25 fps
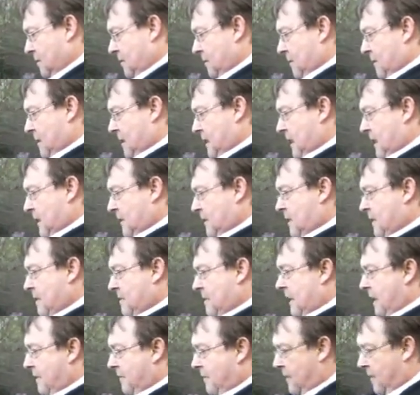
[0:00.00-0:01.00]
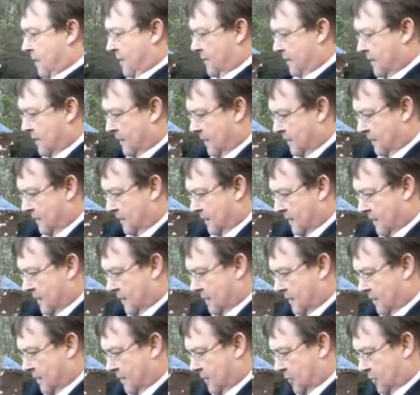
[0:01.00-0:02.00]
Now that's come out rather nicely,
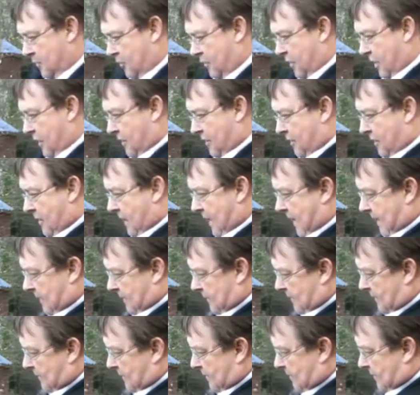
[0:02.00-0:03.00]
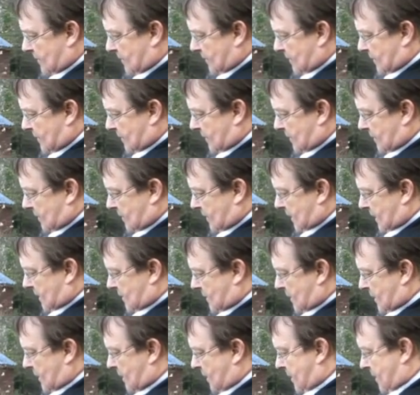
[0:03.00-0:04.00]
so I'll just show you that. There's
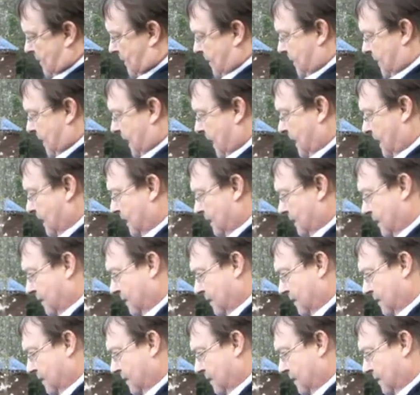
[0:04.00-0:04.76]
the half a second.